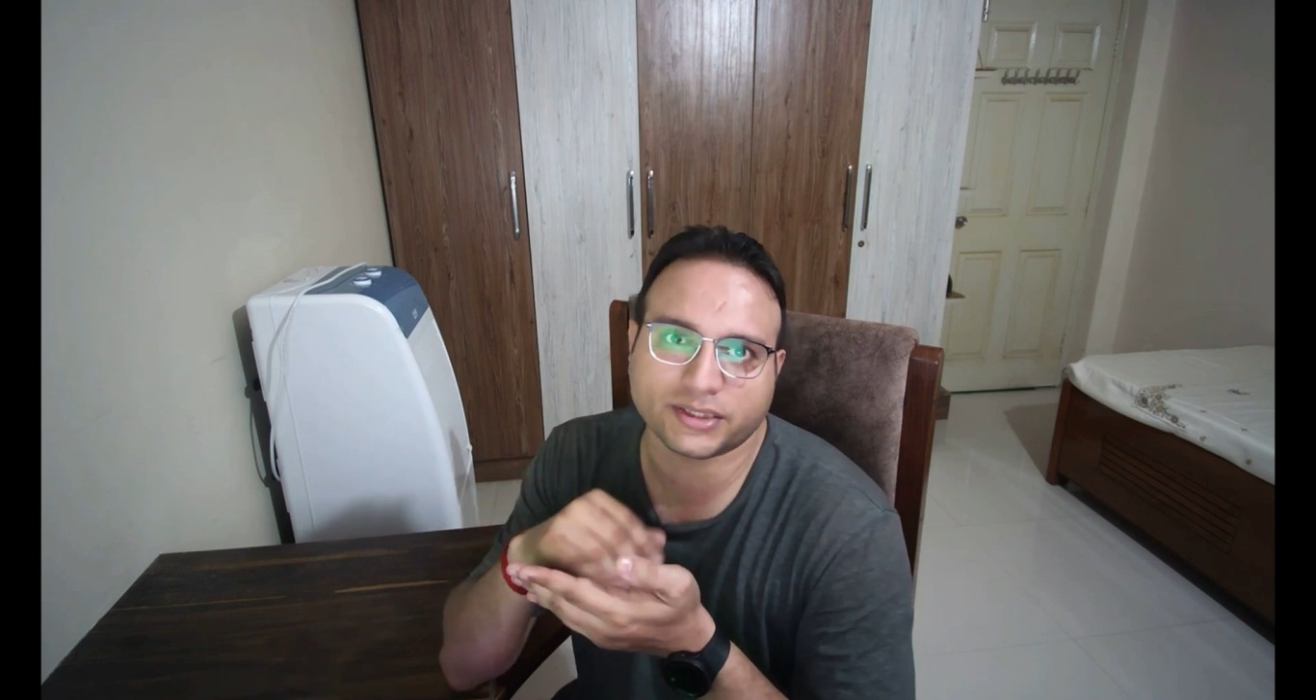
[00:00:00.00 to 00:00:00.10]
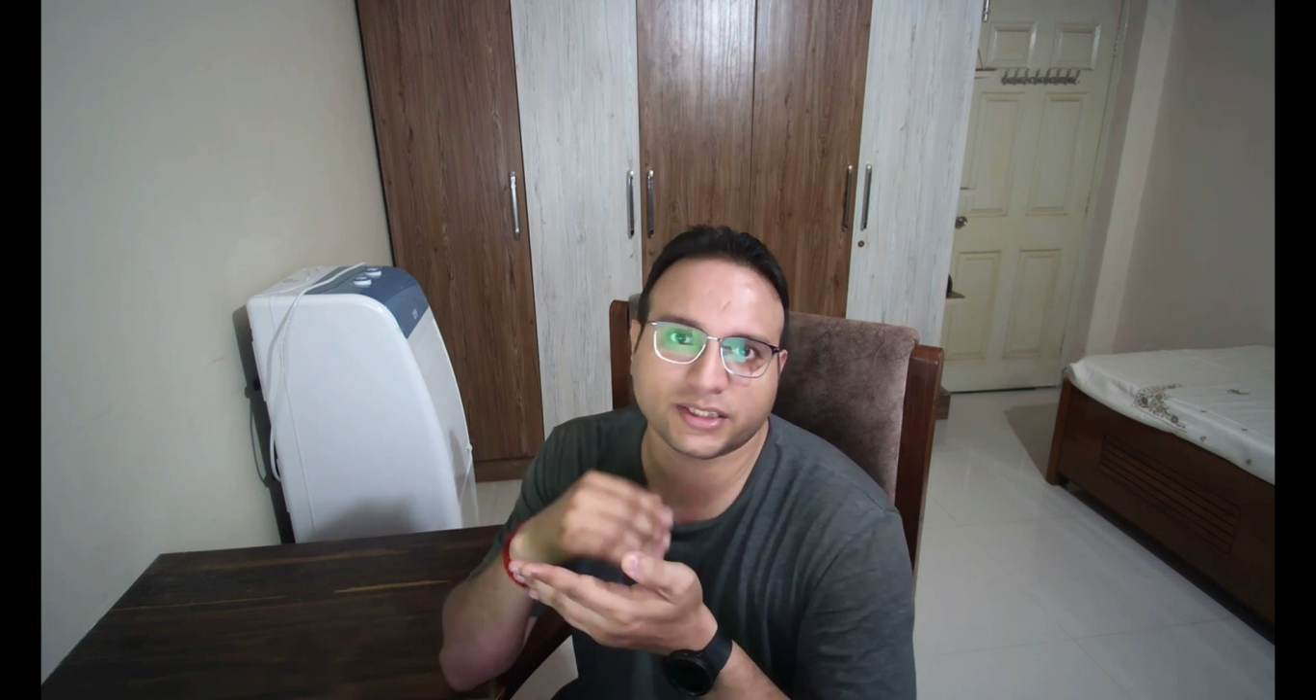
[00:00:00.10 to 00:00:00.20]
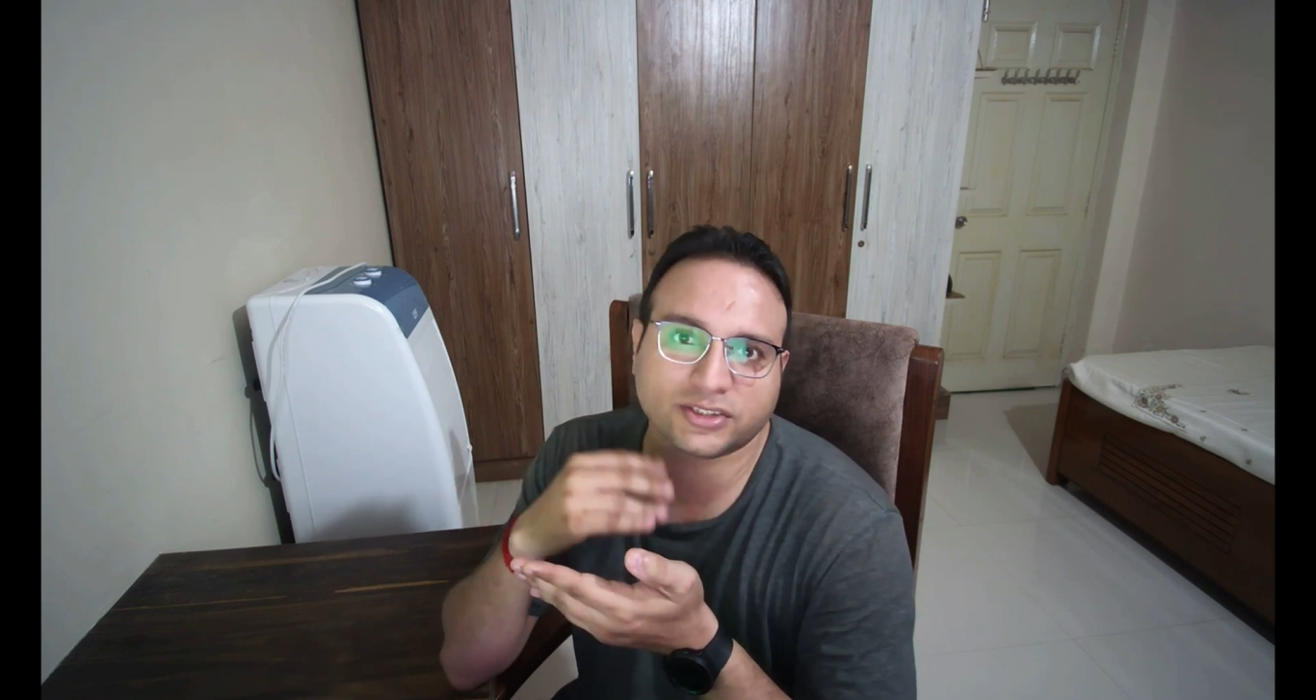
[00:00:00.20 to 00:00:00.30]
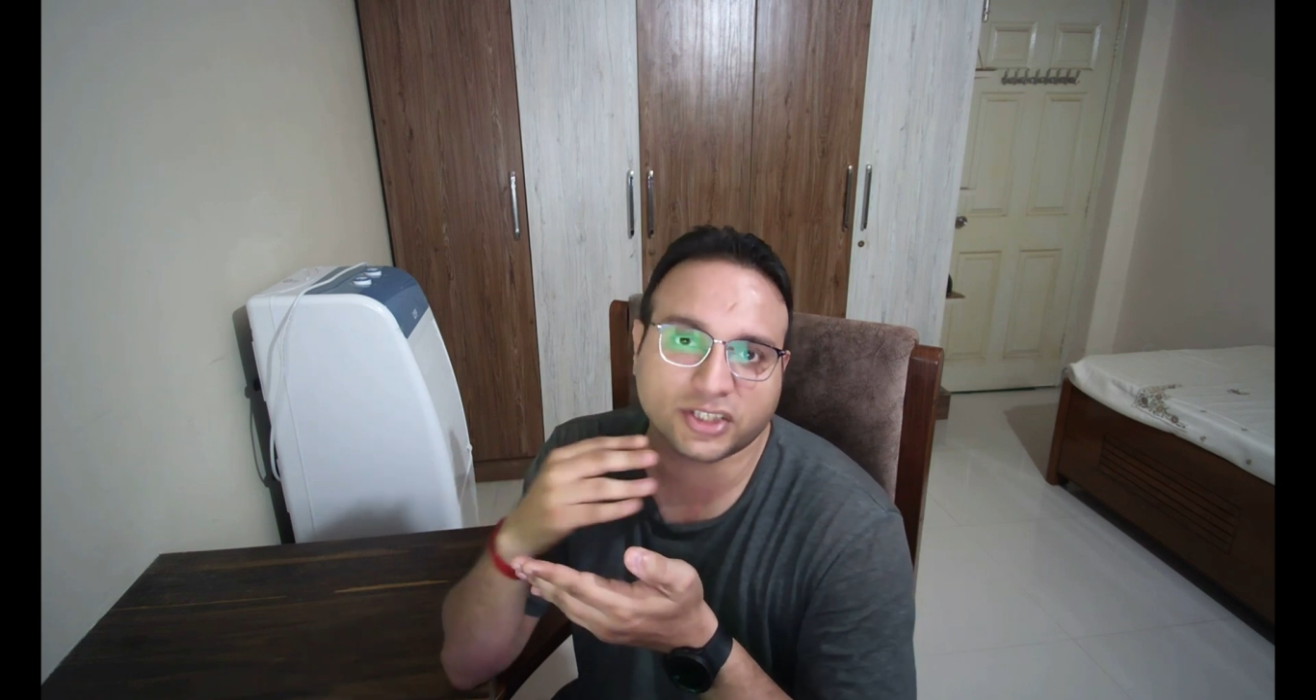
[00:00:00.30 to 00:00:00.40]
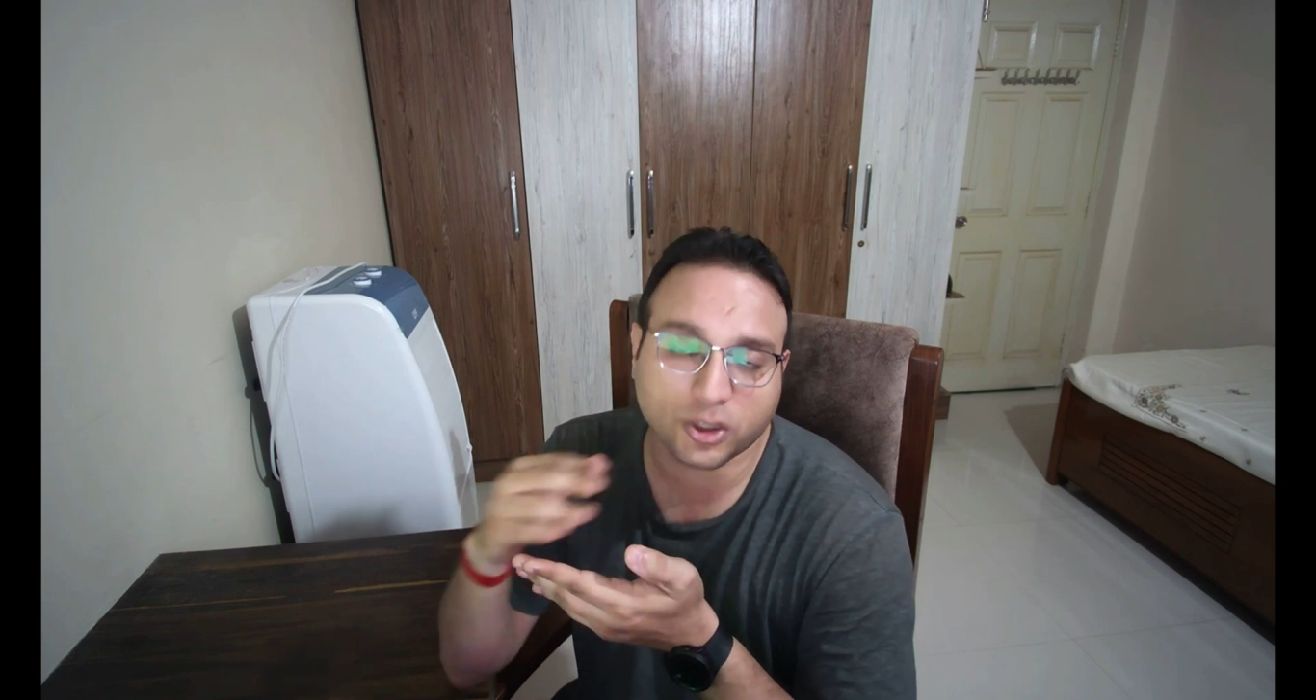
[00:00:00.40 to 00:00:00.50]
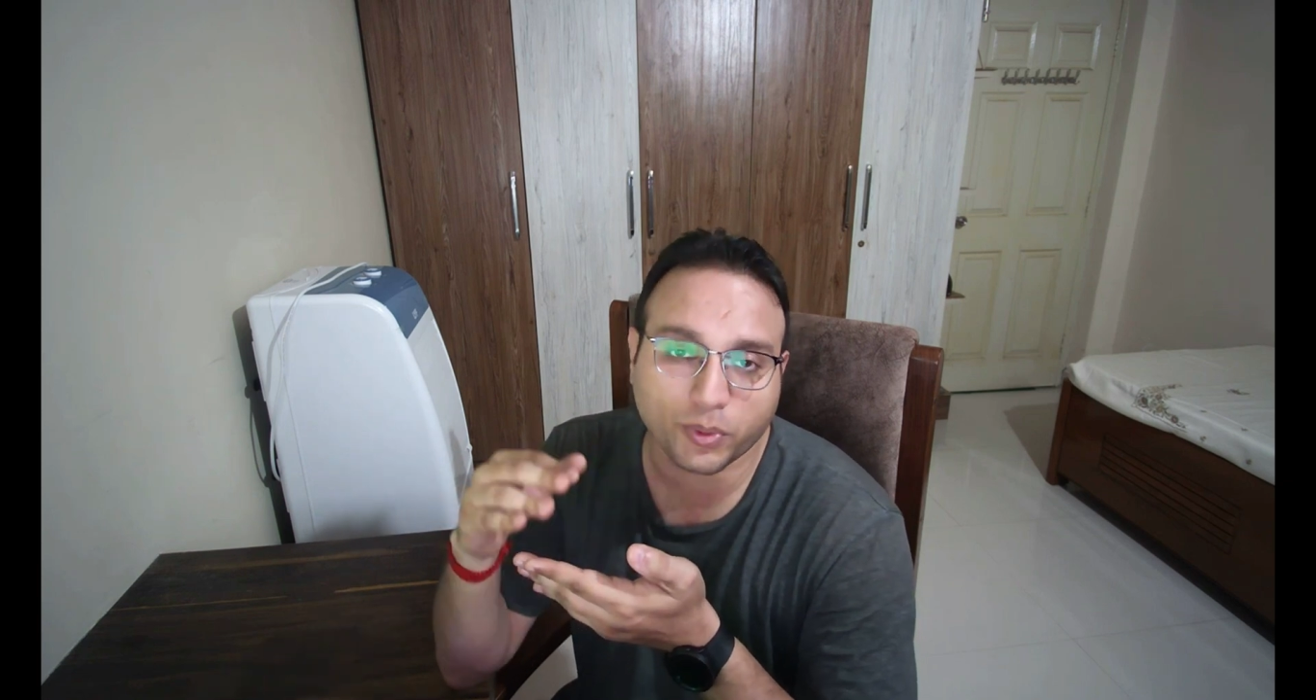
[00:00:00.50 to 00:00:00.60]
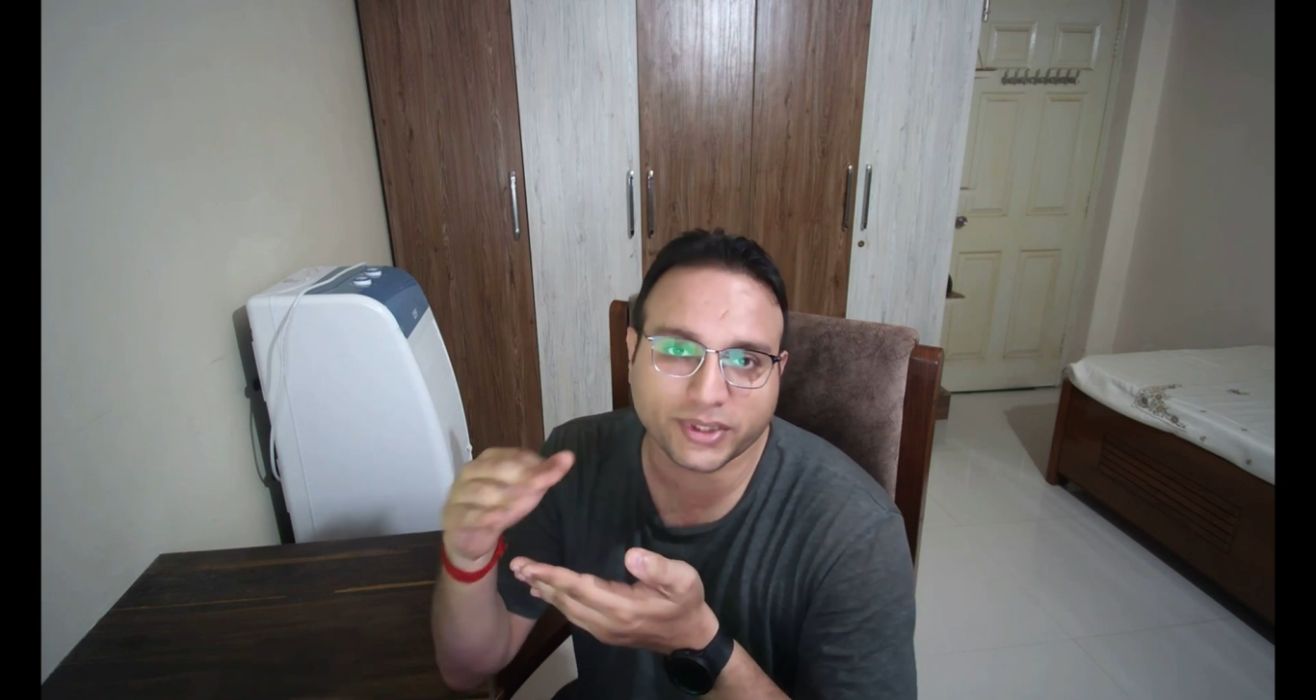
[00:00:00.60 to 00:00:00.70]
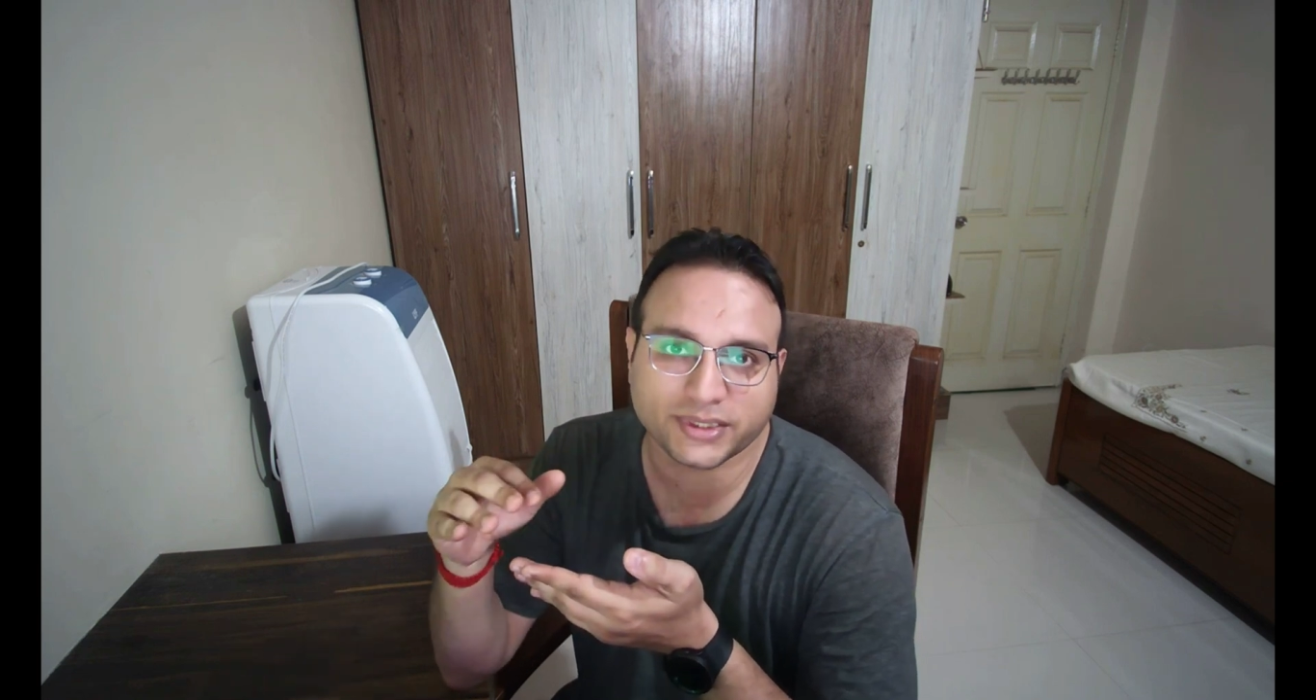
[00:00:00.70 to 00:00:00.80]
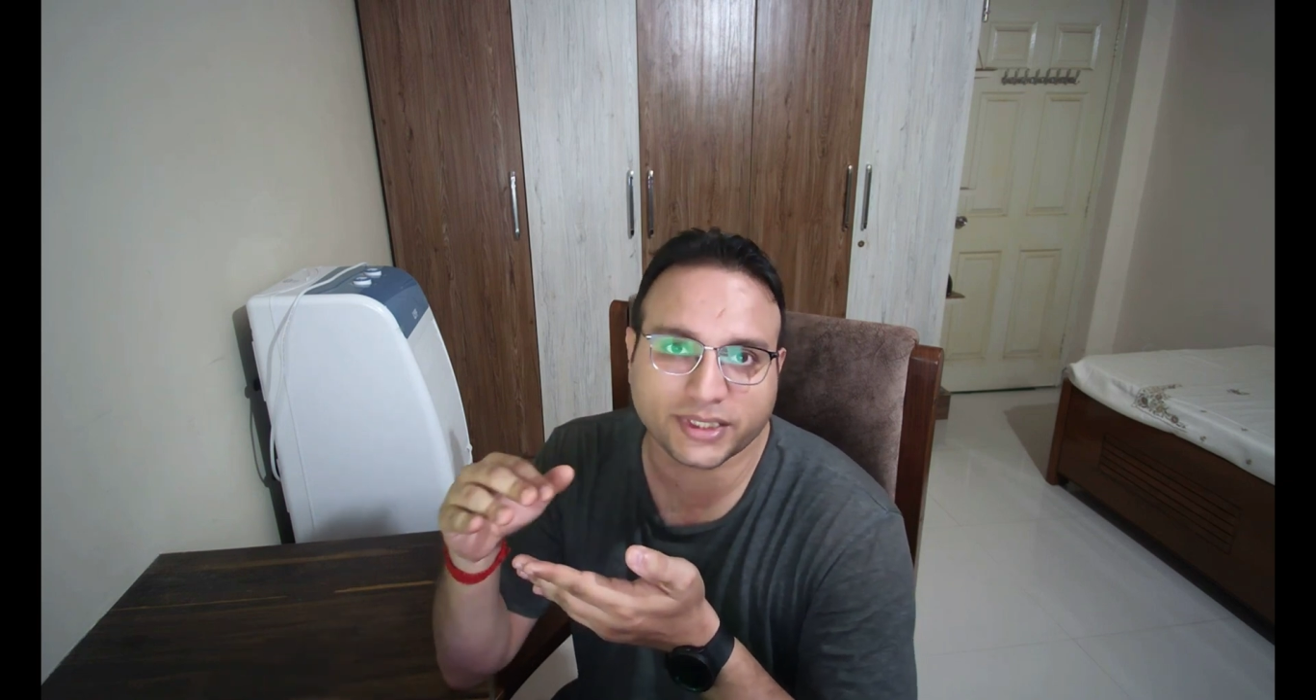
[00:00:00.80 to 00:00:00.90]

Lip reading: say the sequence,